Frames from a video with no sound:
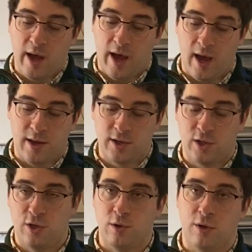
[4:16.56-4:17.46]
and
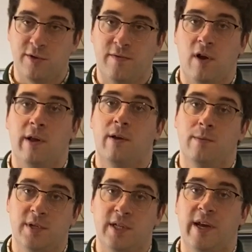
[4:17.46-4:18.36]
2 cloves of garlic,
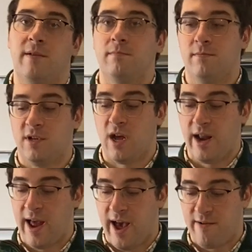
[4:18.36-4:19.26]
once again, cut
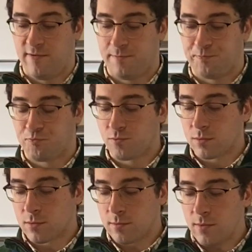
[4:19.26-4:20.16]
in half.
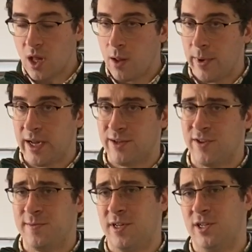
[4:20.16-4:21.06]
My dad's
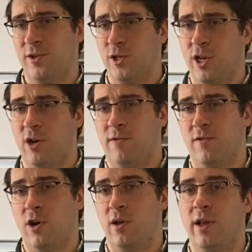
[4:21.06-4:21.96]
recipe doesn't usually call
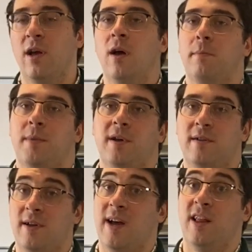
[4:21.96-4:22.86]
for garlic, but
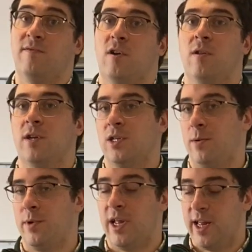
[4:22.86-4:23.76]
I love garlic, so
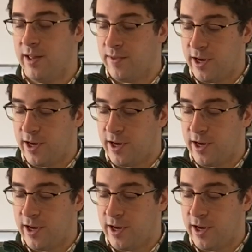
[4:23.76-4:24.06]
I'm putting it in